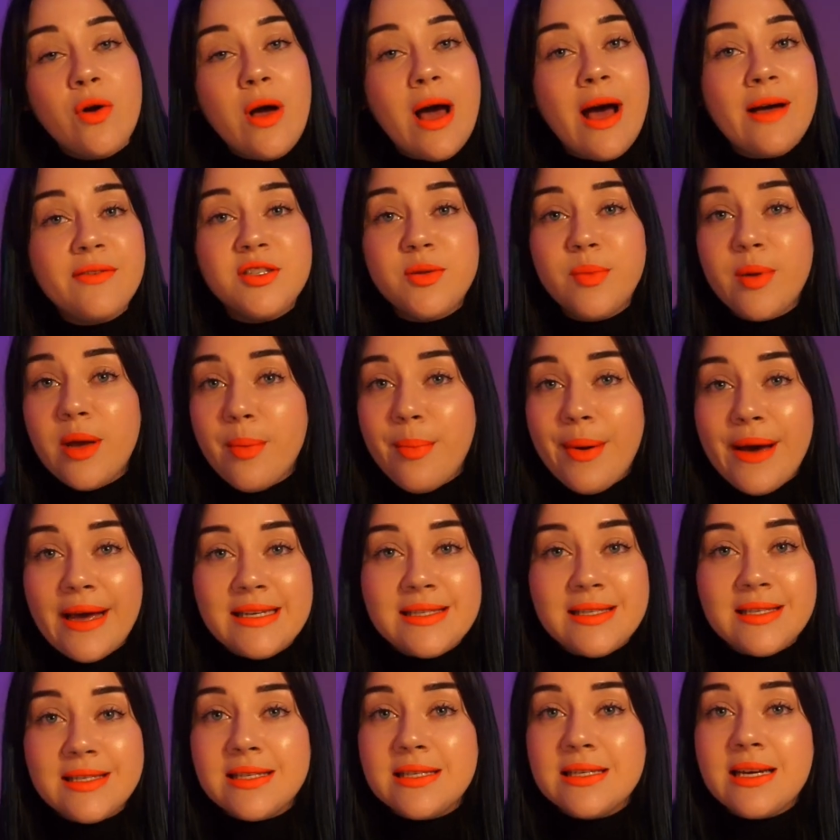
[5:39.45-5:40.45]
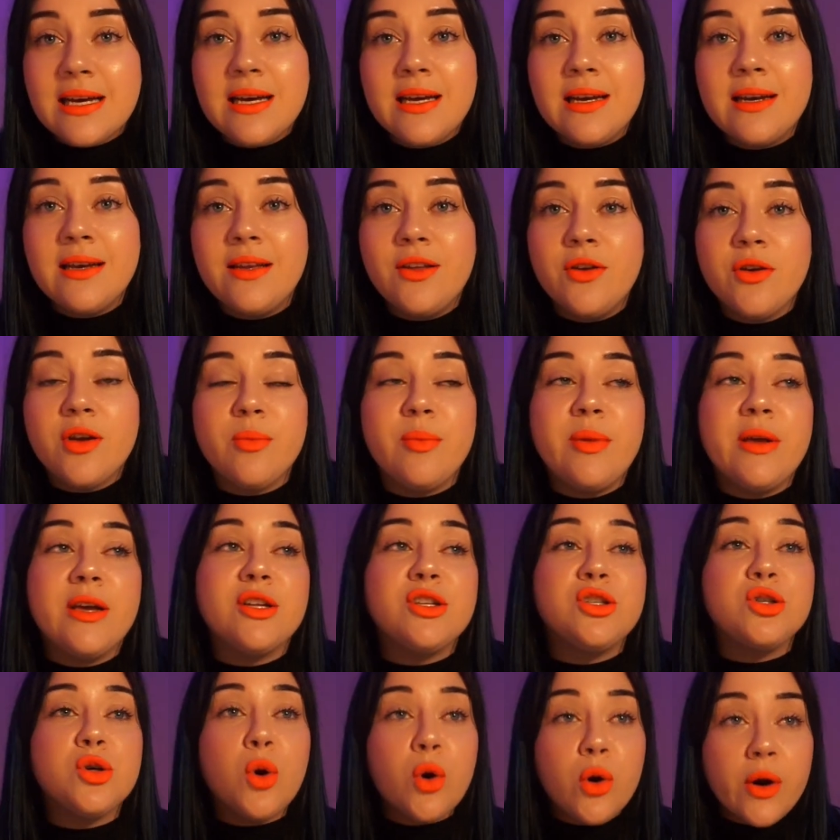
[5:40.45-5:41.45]
have to be a Pisces sun. You could be
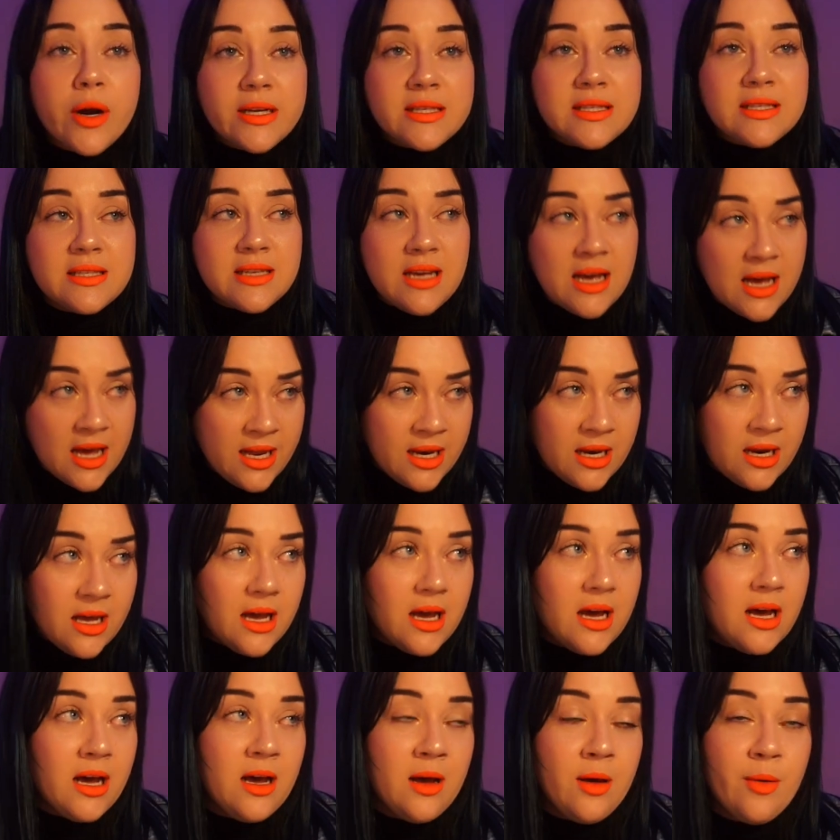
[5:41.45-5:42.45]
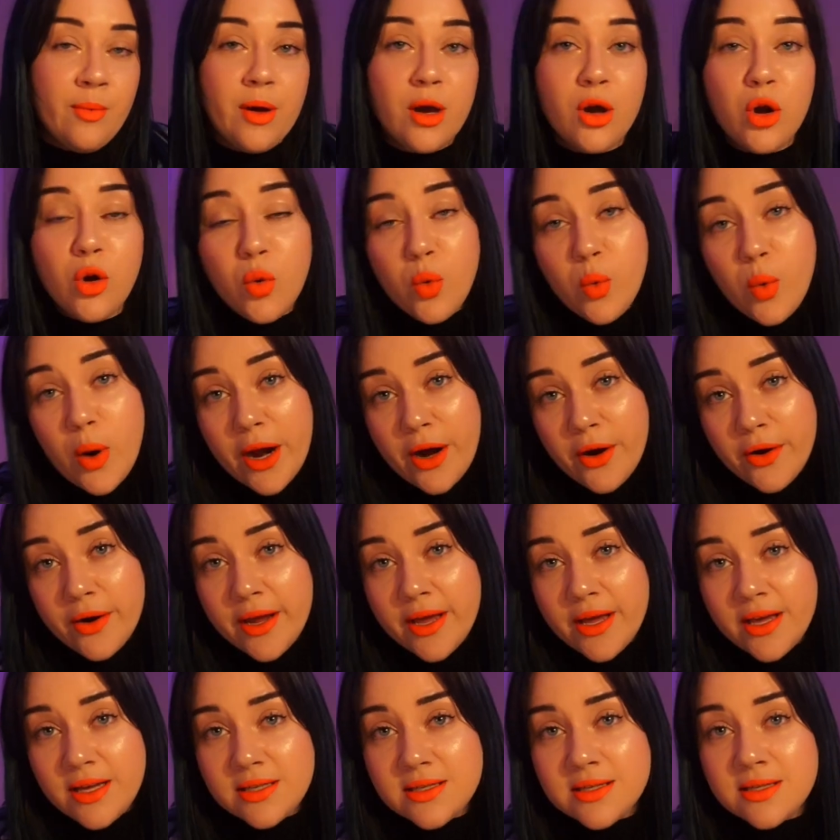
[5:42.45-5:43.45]
a Taurus sun,
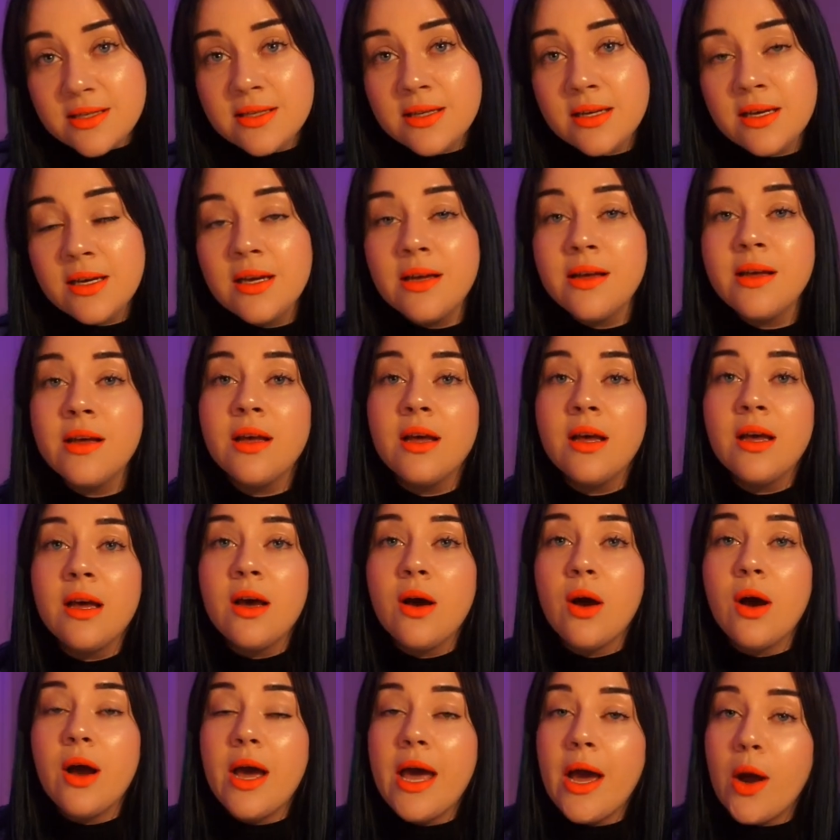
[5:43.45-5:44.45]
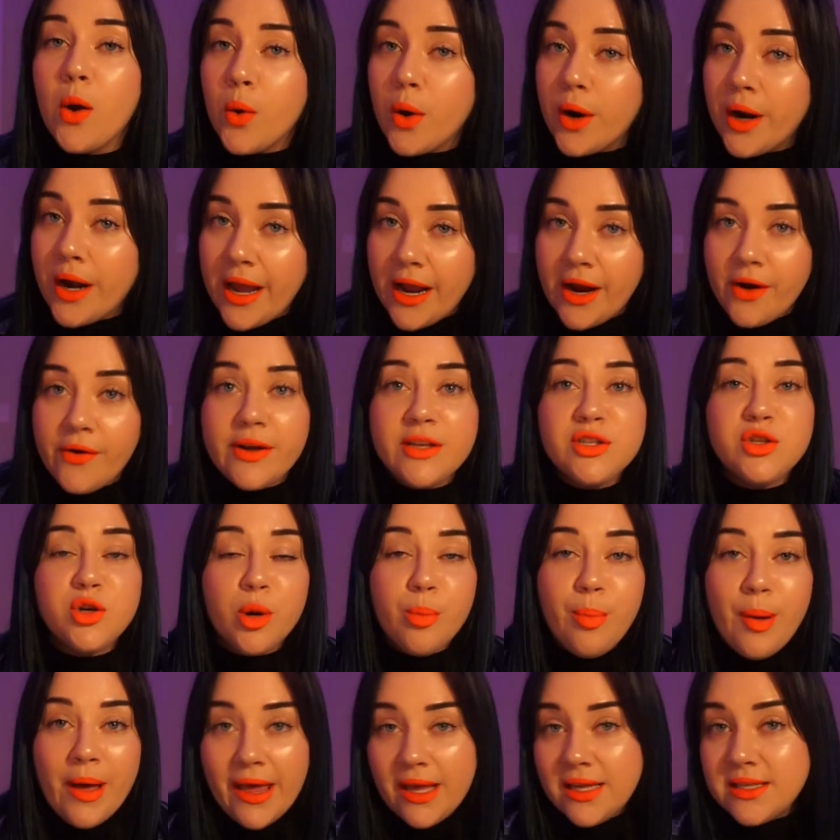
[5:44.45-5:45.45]
Aquarius, or an Aries
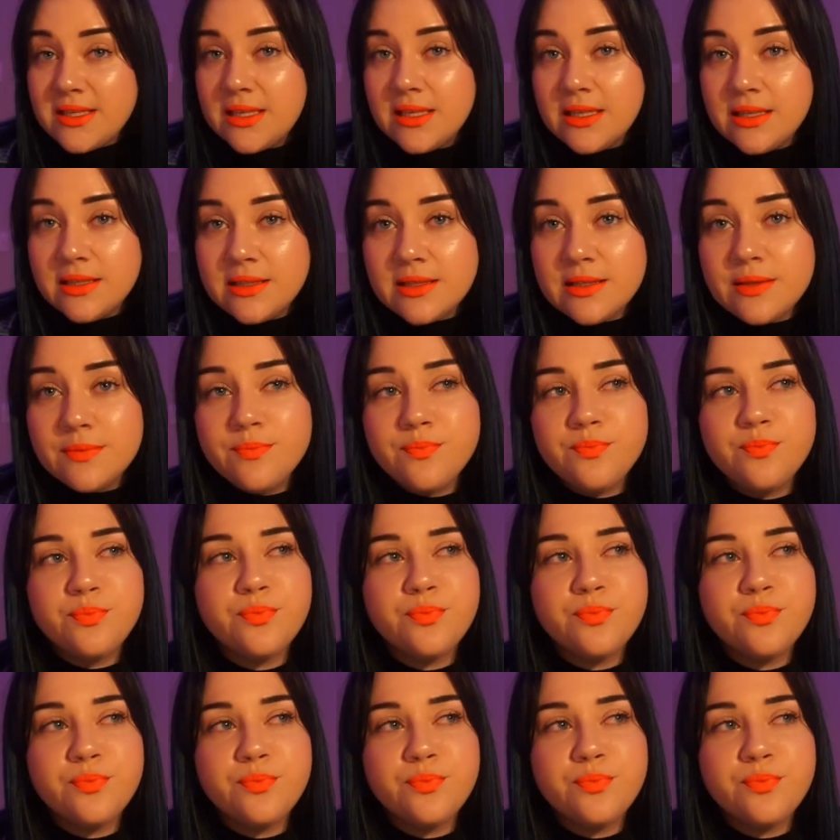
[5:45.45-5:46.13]
or a Pisces.